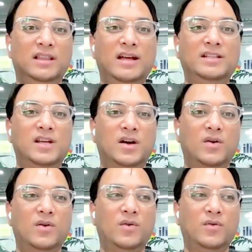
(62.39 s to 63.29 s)
That's
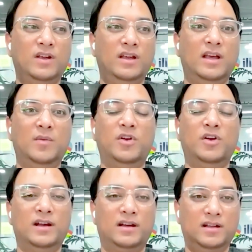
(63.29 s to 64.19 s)
how we
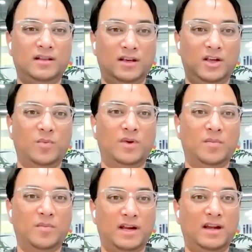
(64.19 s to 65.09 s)
emulate the
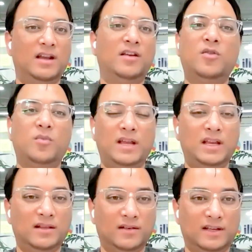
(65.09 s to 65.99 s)
human mind, and
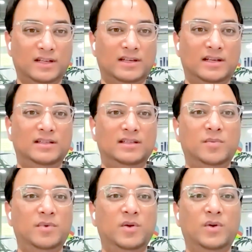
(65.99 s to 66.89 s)
many other things like
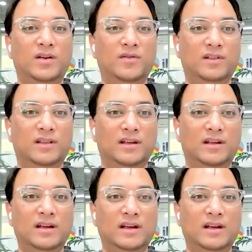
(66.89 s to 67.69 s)
CPU and everything